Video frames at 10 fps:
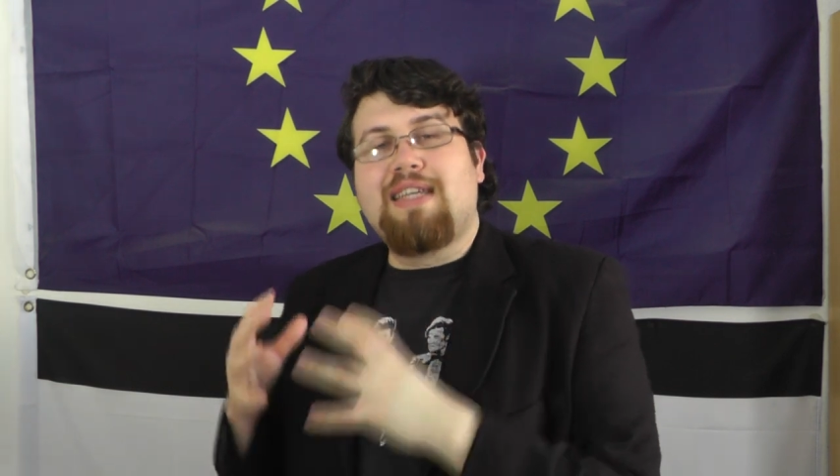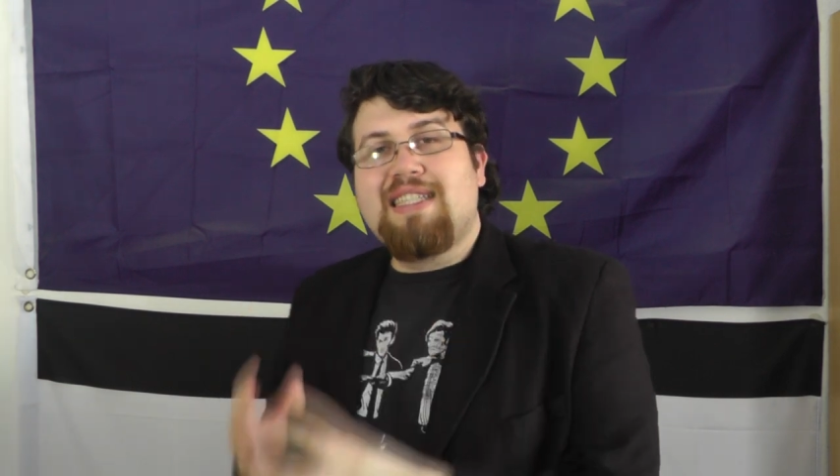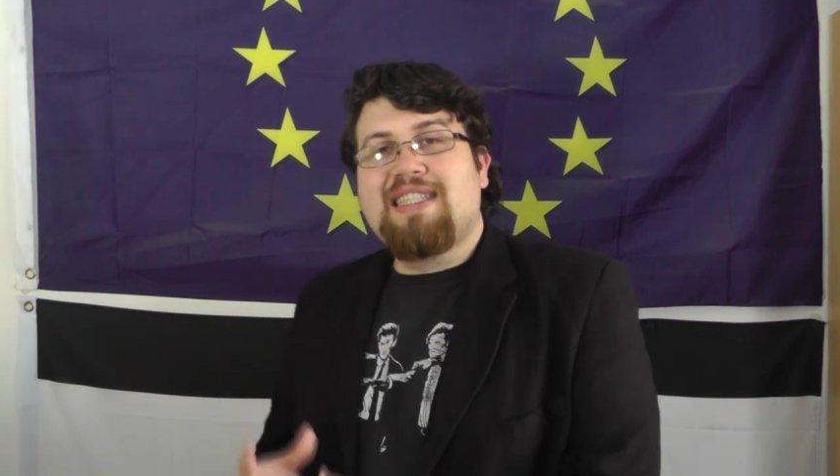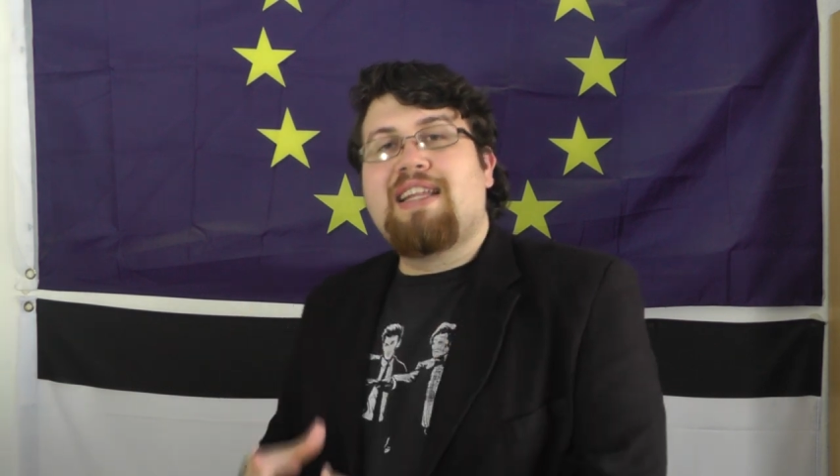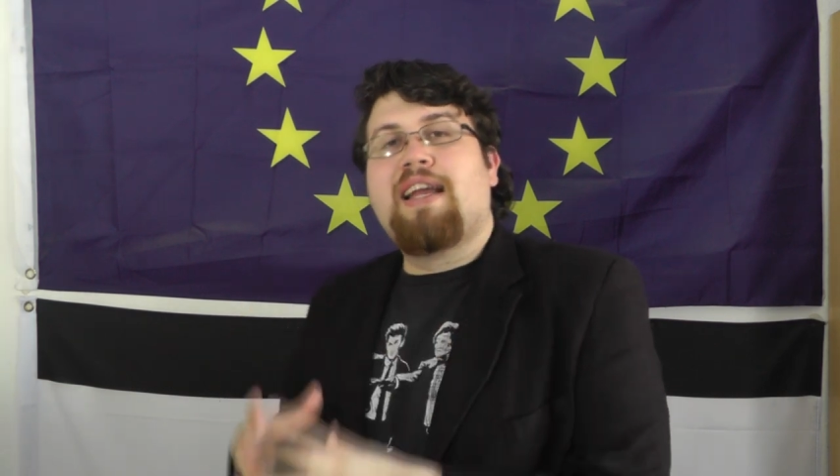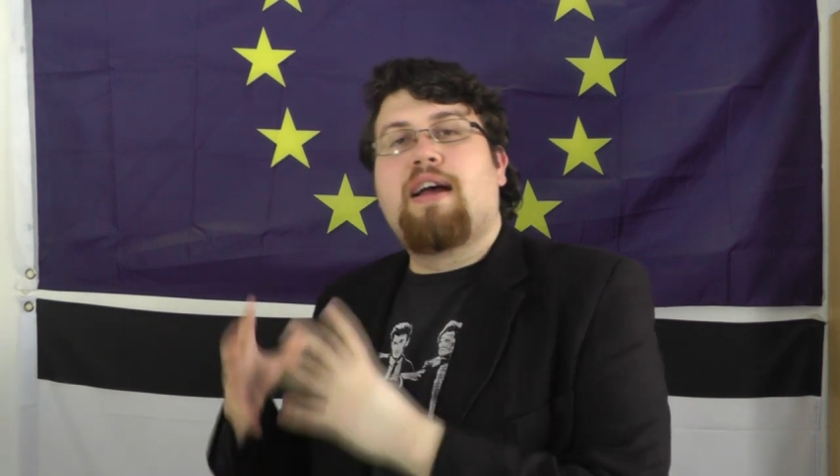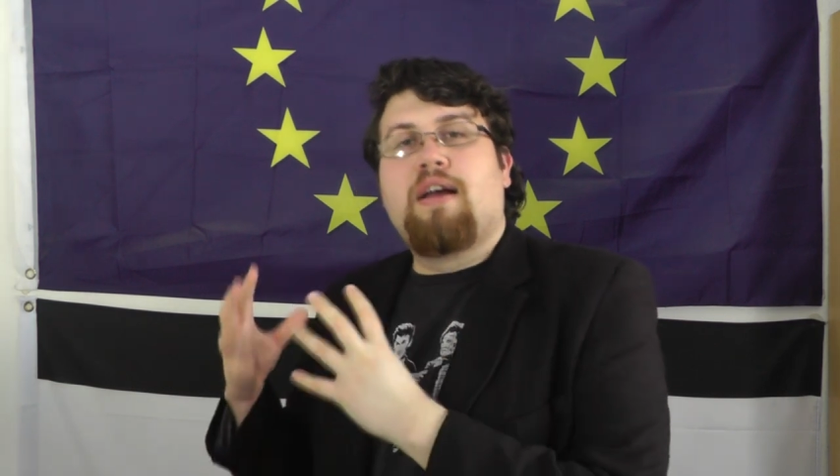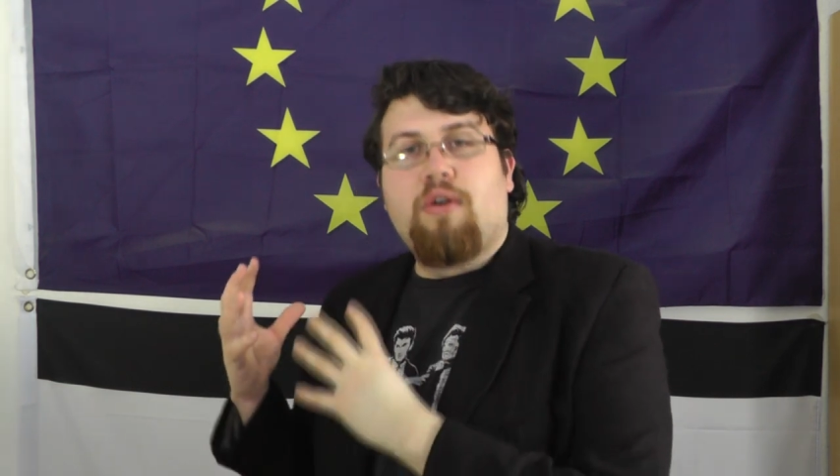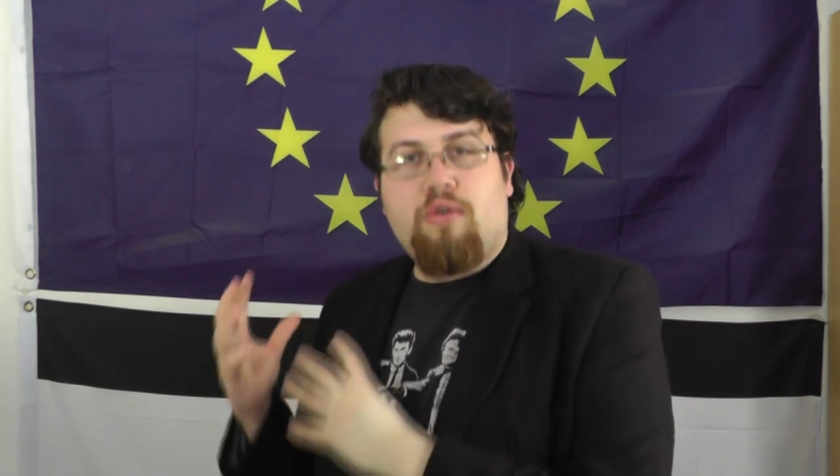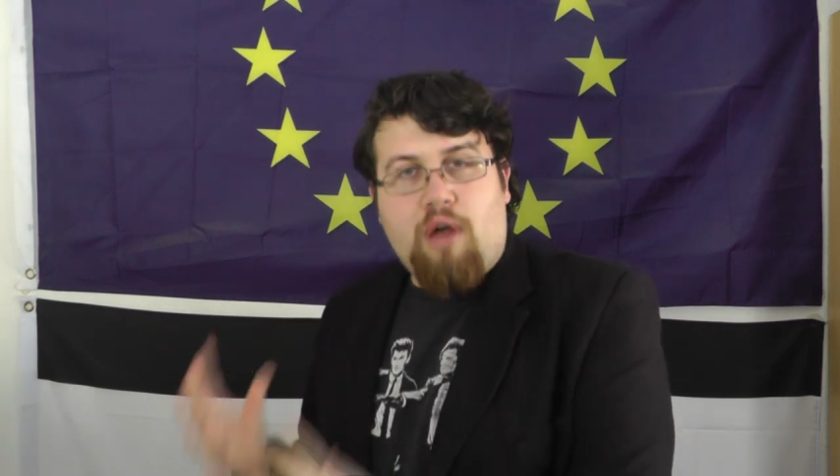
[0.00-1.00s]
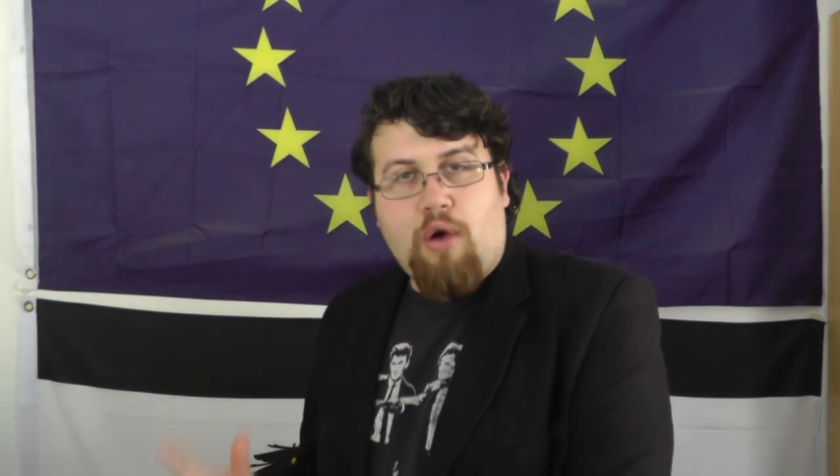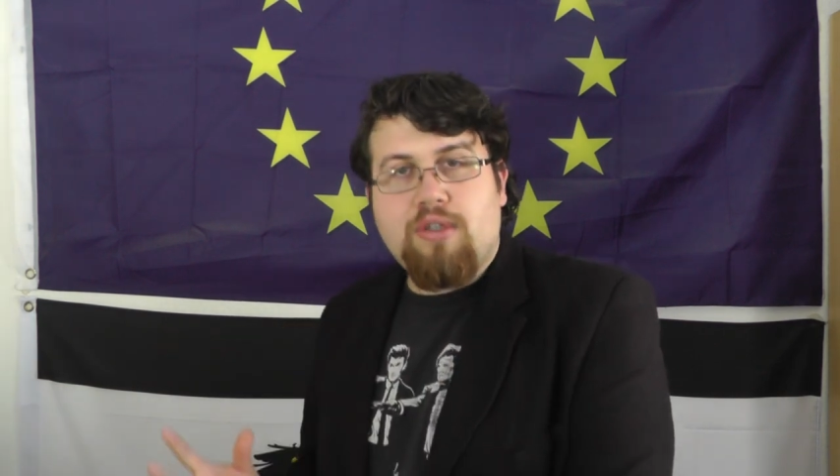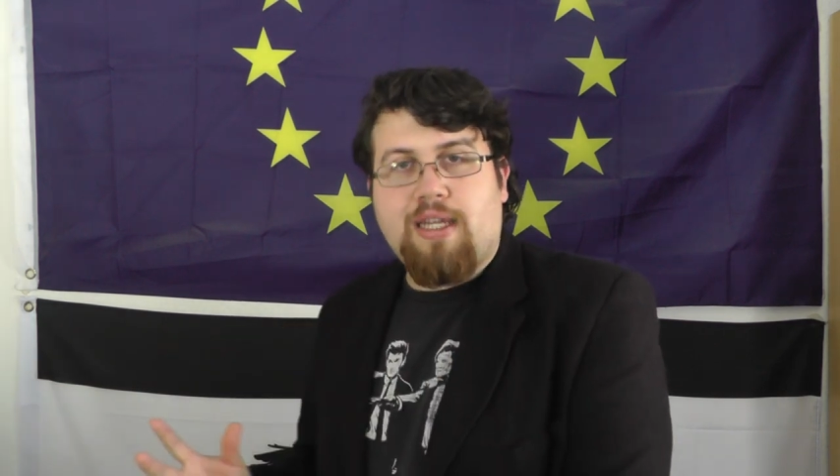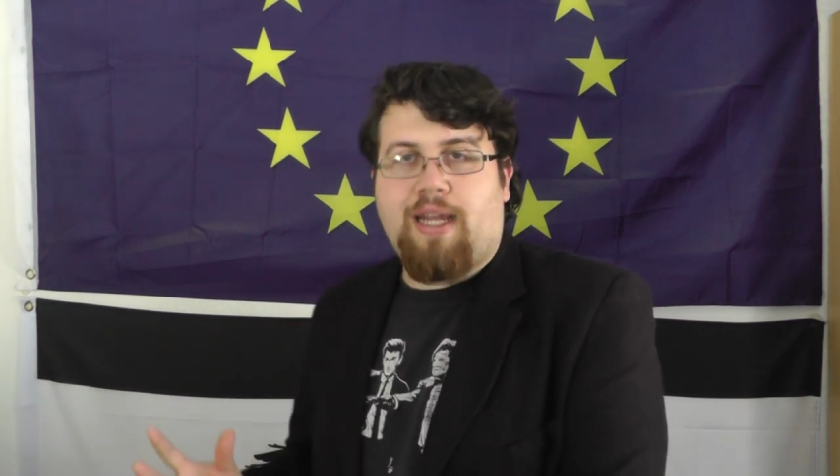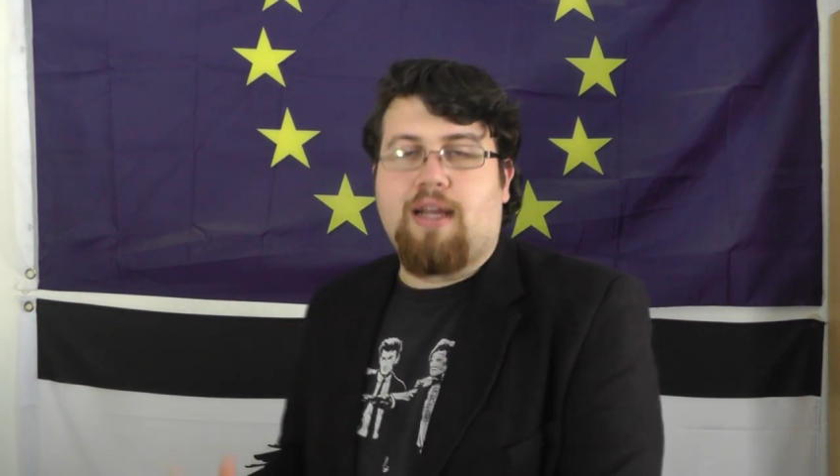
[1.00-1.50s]
easier
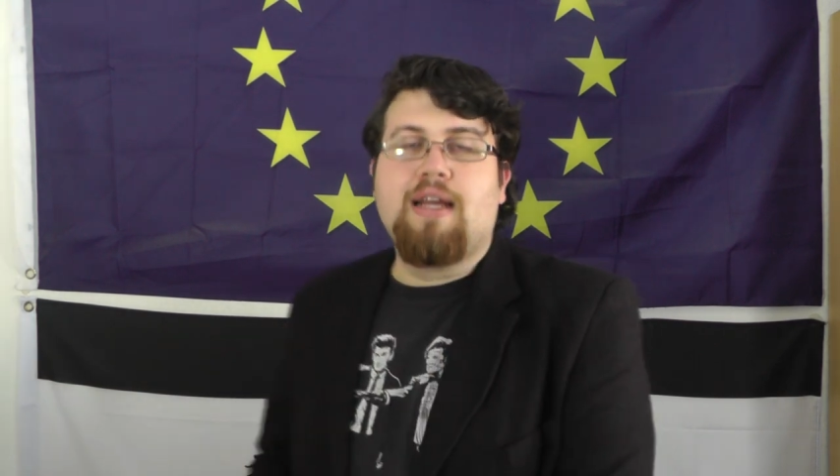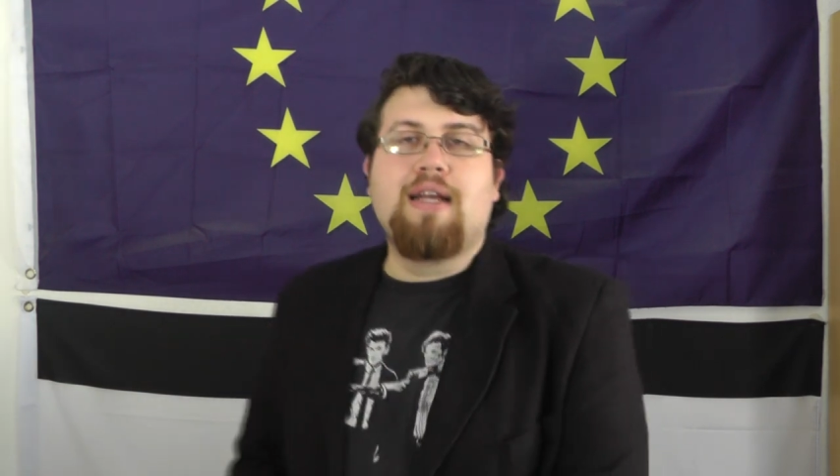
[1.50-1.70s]
routing,